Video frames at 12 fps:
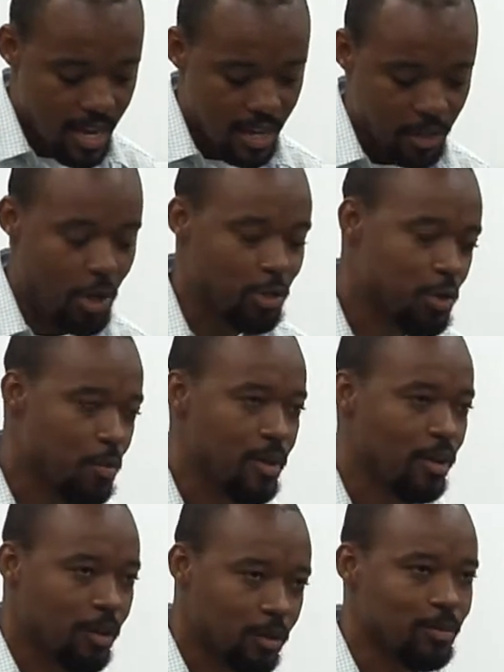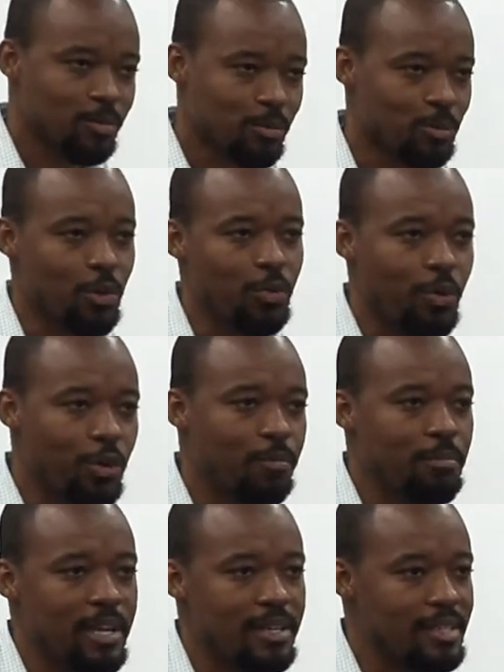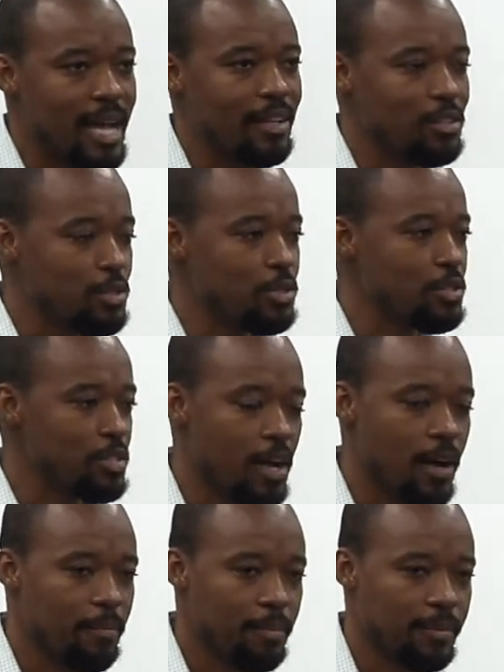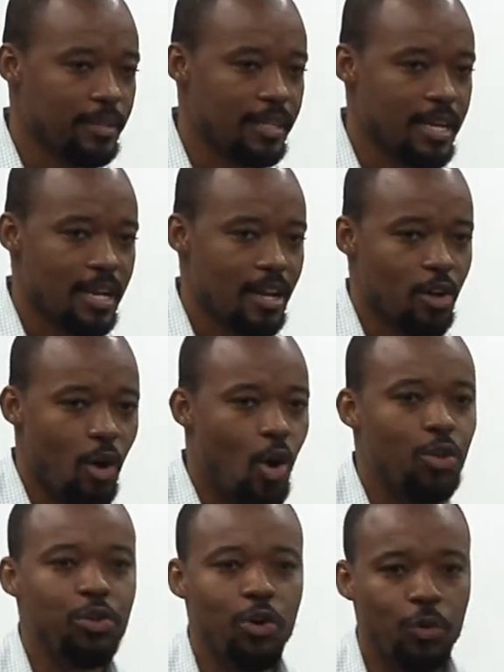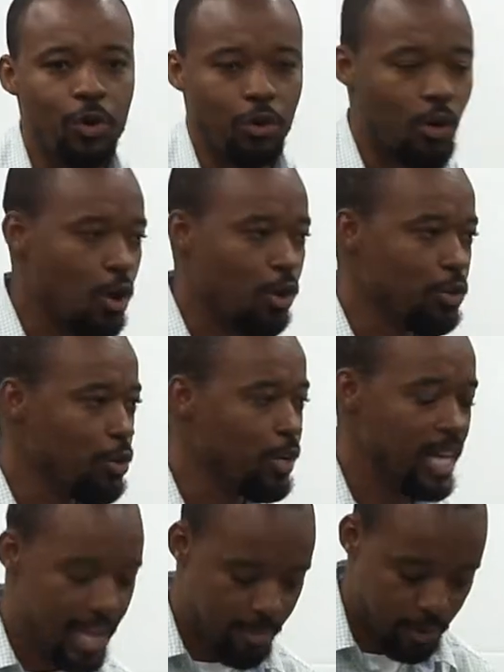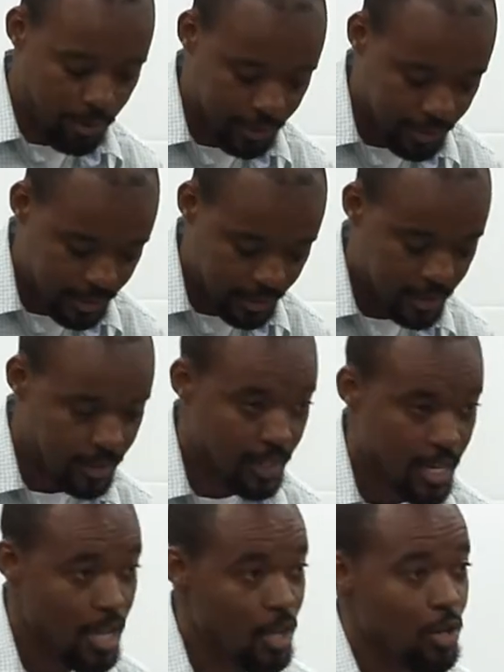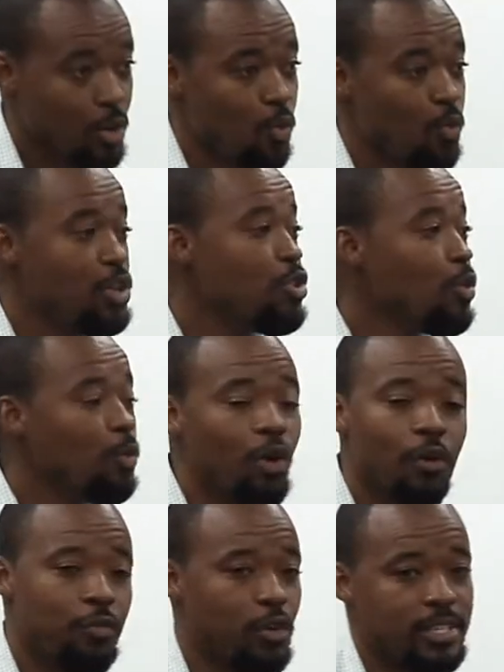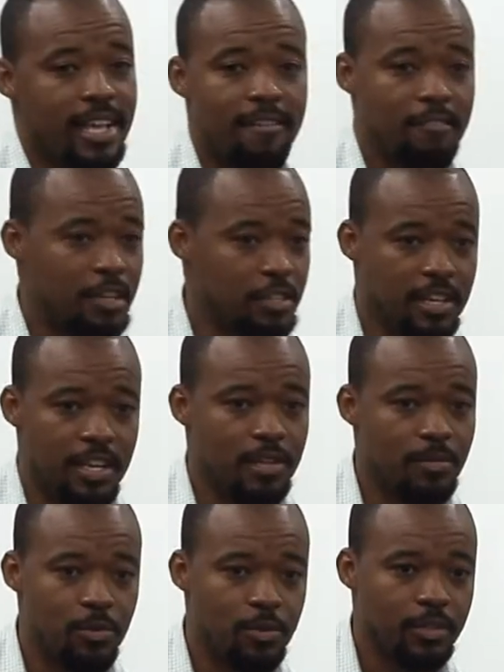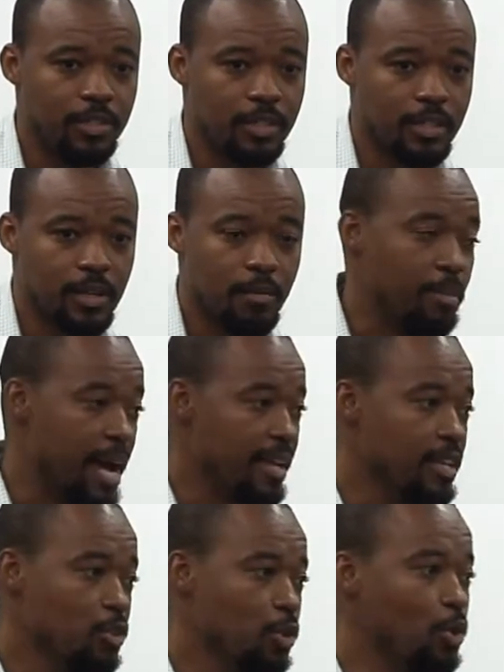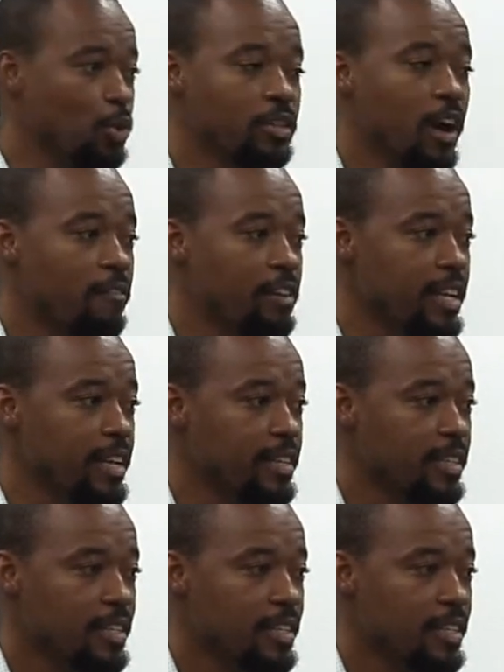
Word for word: it also, uh, the word means like to stop all your work, all your labor. We don't work for salvation anymore back in the old covenant,